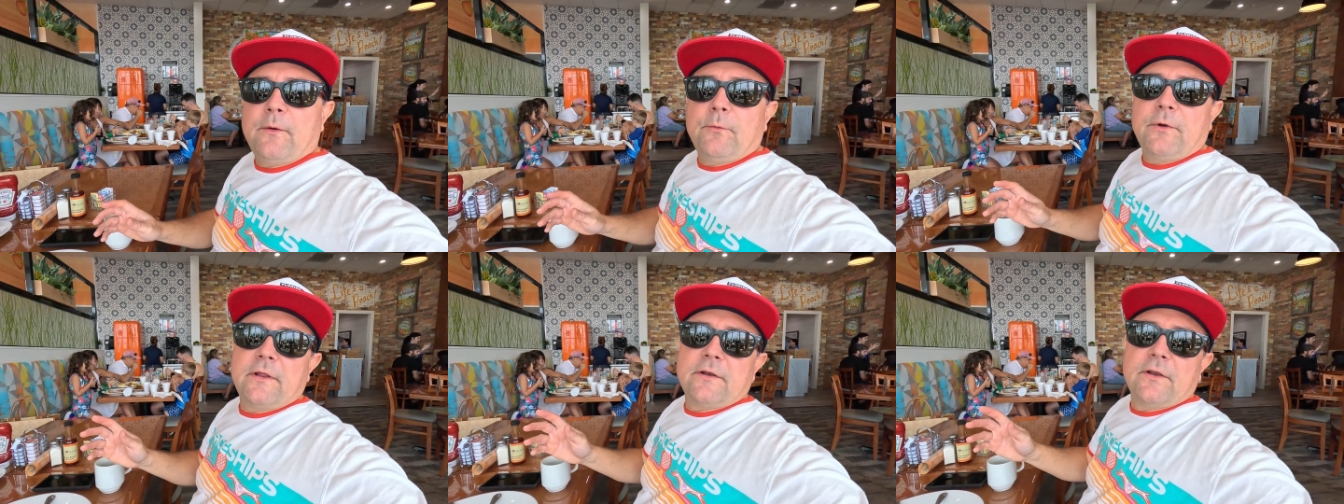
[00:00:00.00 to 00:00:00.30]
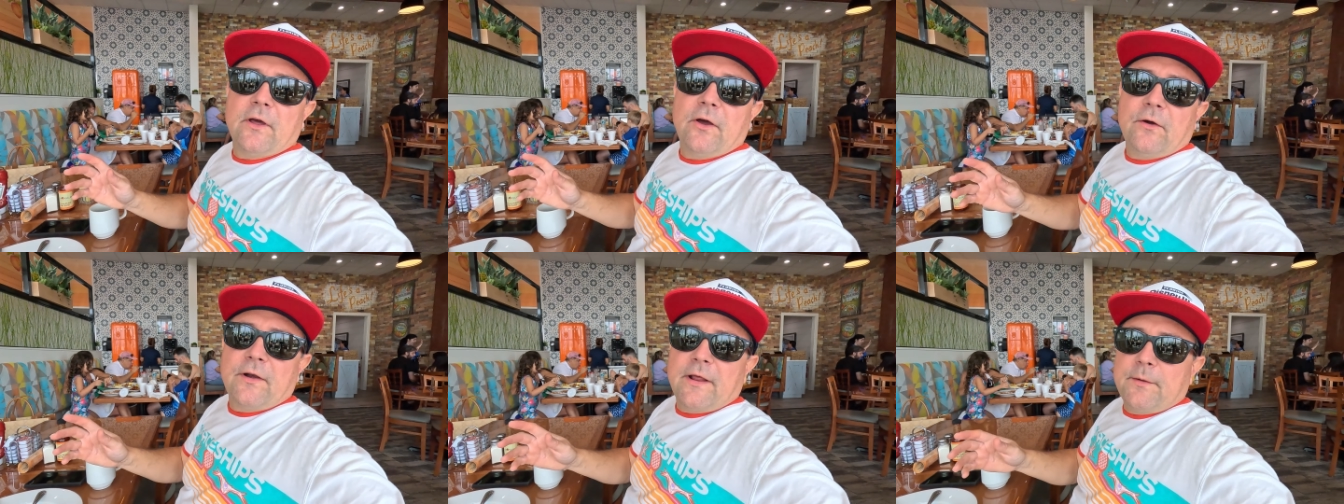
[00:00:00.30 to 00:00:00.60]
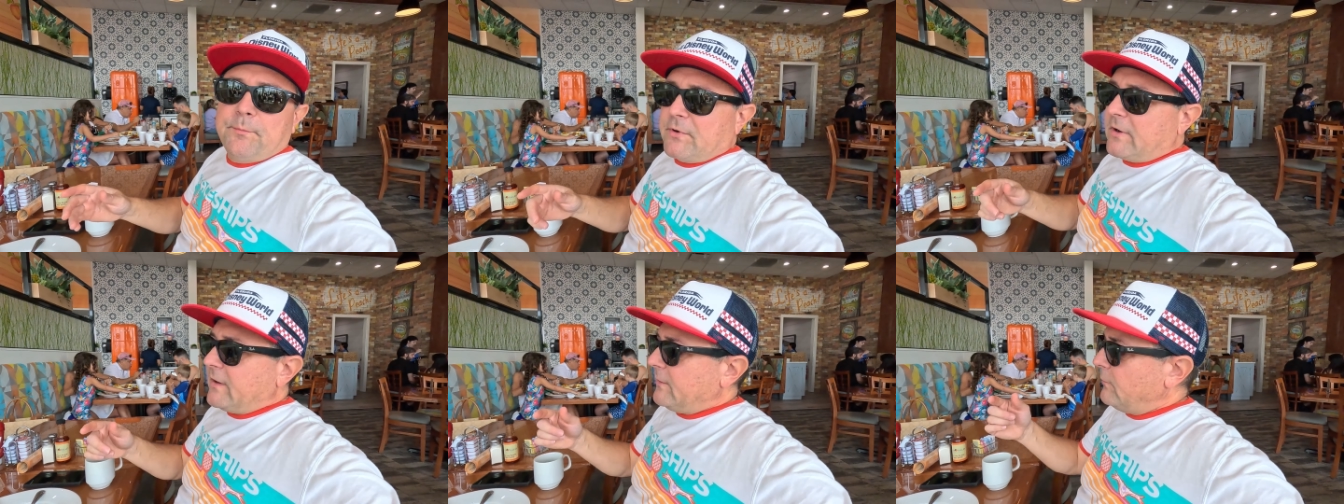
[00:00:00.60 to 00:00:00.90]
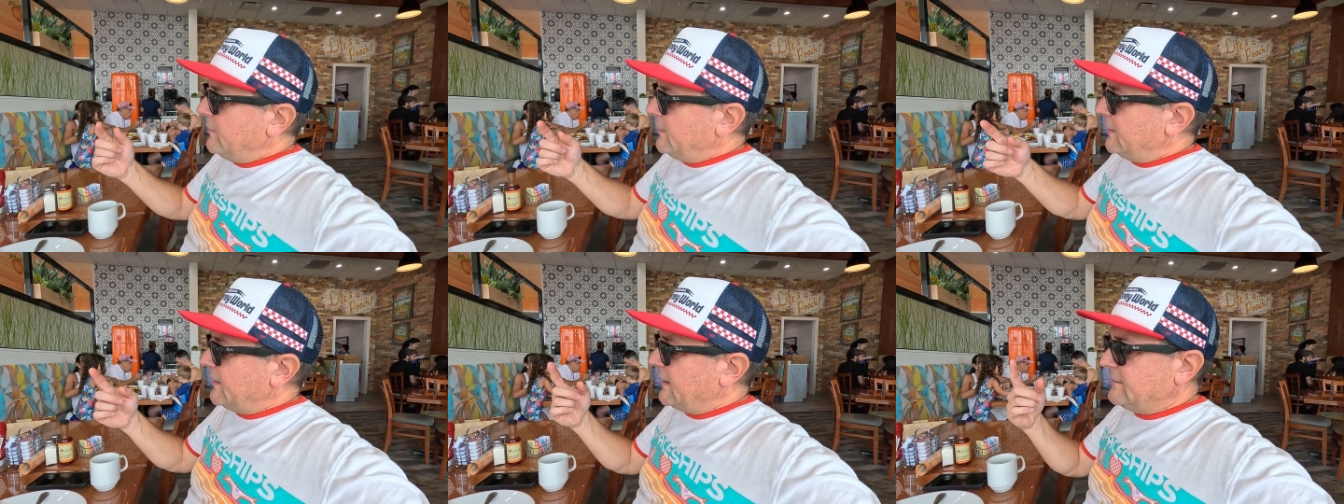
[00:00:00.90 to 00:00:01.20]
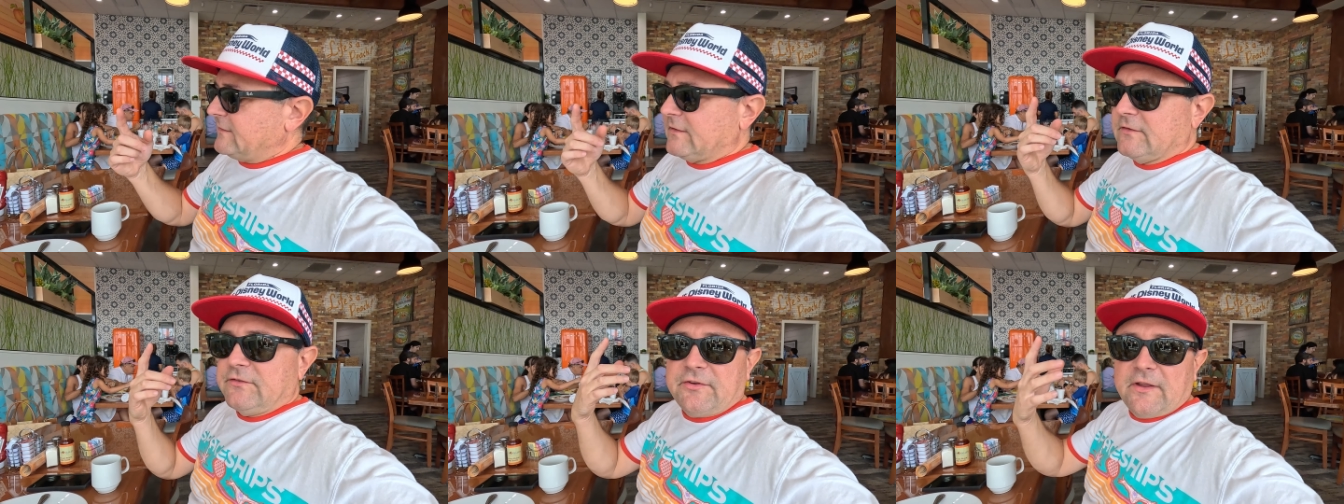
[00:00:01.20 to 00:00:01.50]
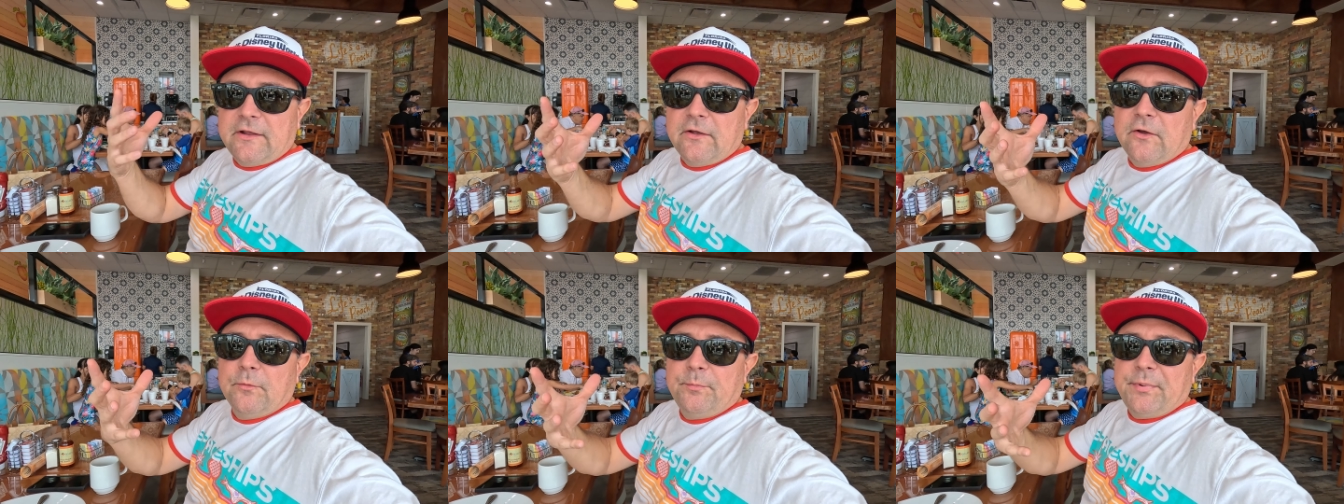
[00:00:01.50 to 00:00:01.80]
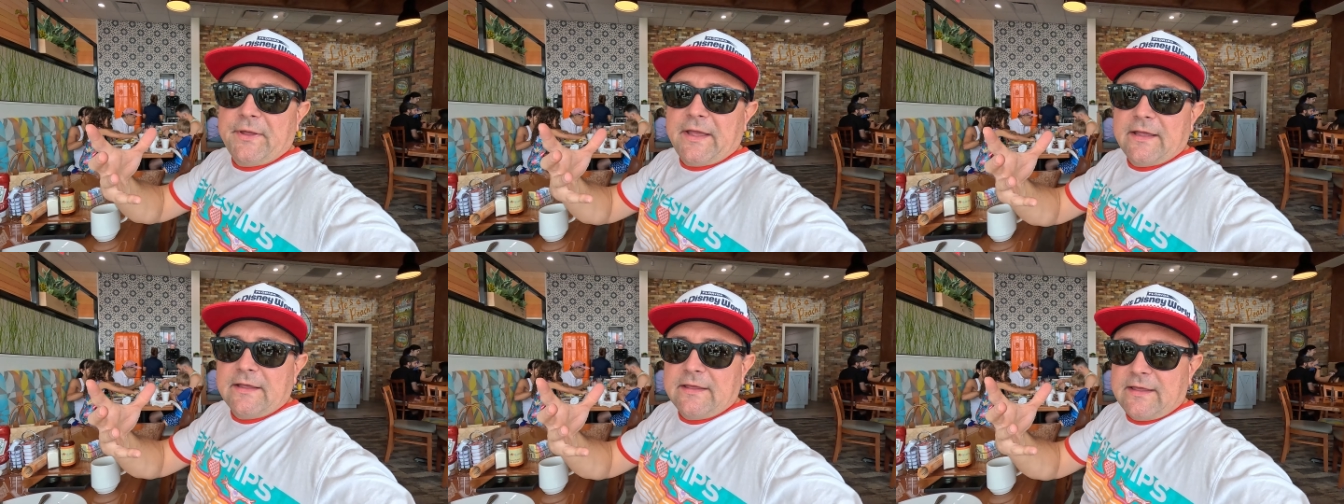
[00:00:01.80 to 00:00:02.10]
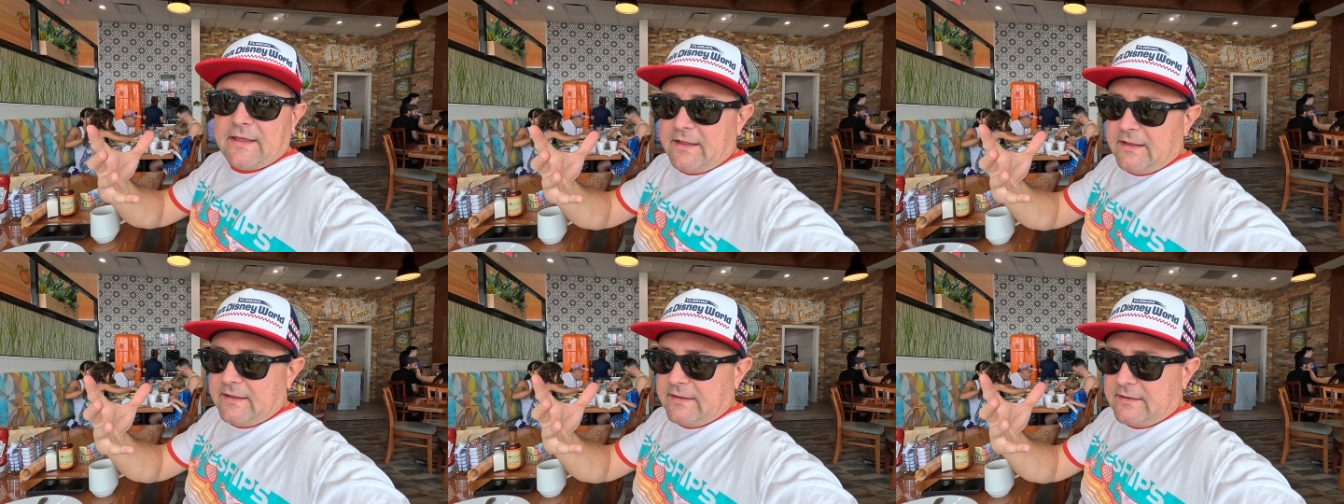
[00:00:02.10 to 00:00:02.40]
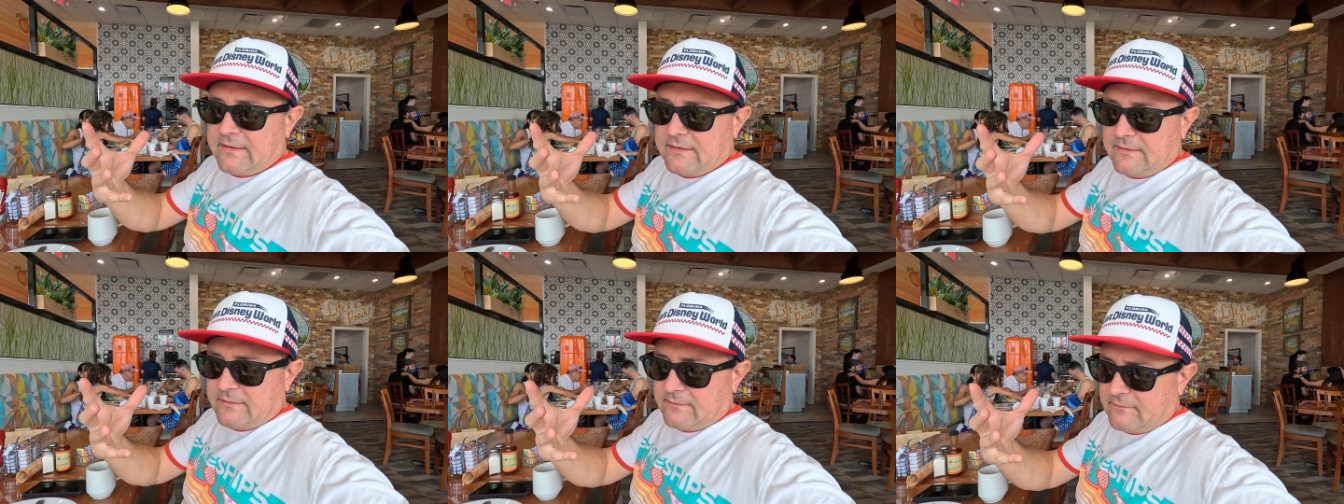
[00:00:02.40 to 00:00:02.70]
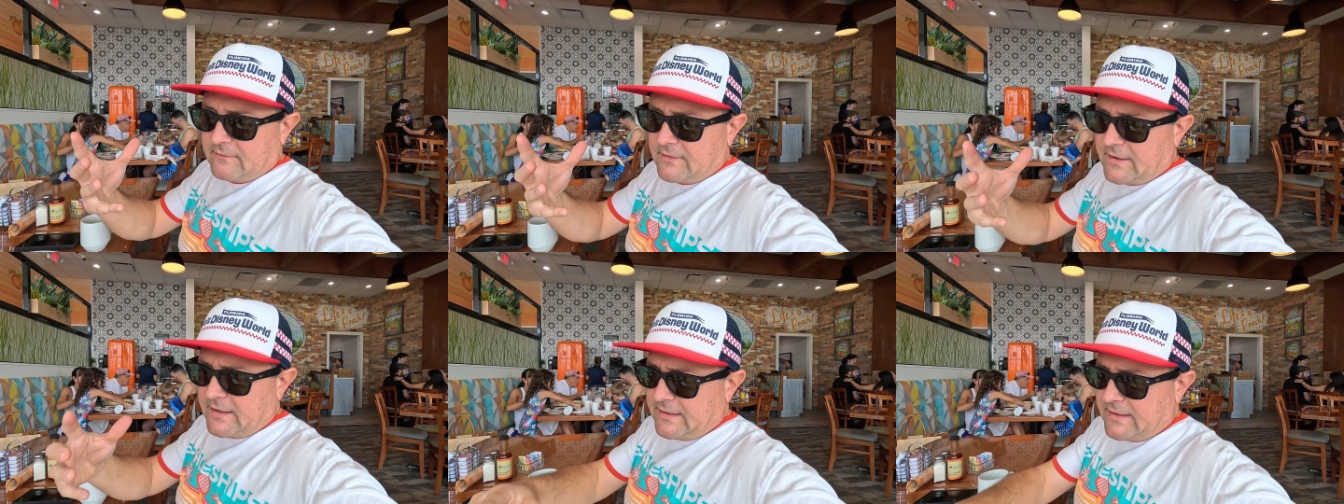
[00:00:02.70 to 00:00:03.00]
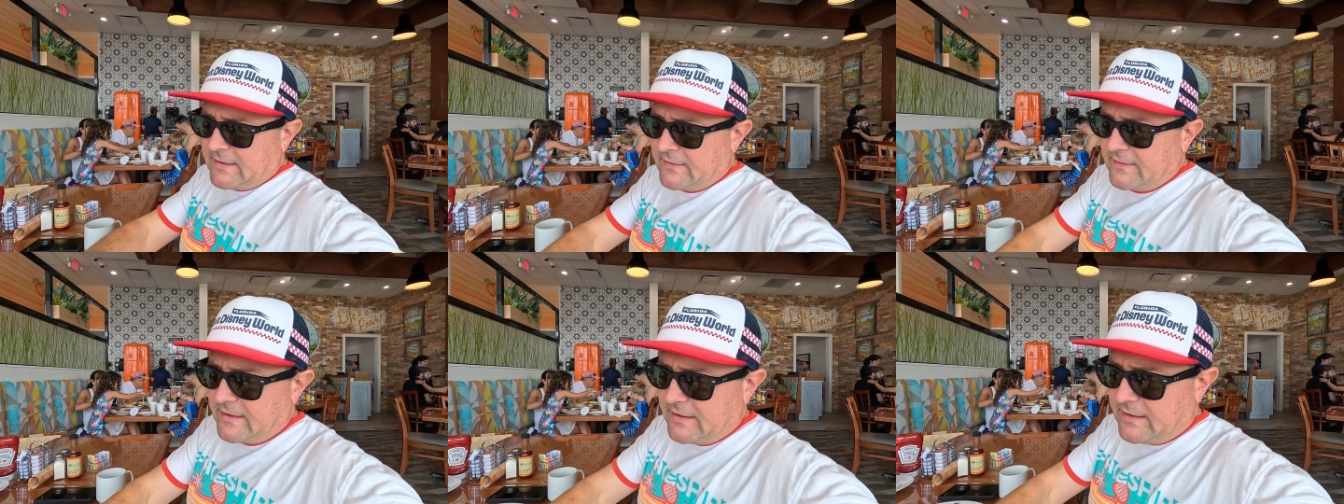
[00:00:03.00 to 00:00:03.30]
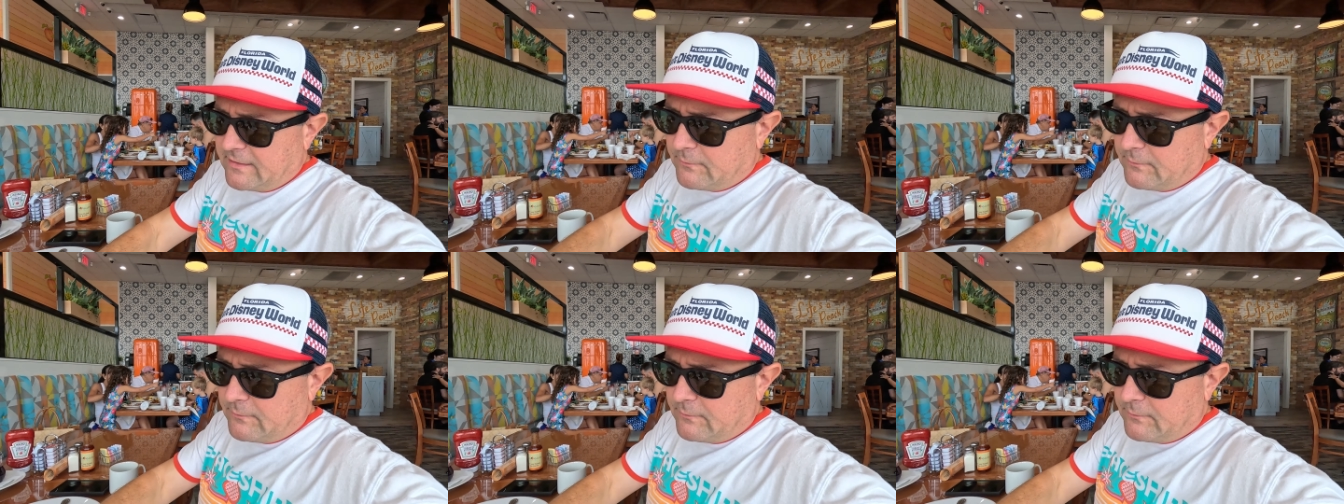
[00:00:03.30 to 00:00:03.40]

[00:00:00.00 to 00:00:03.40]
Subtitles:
would have known, I probably would have got the single pancake, right? And then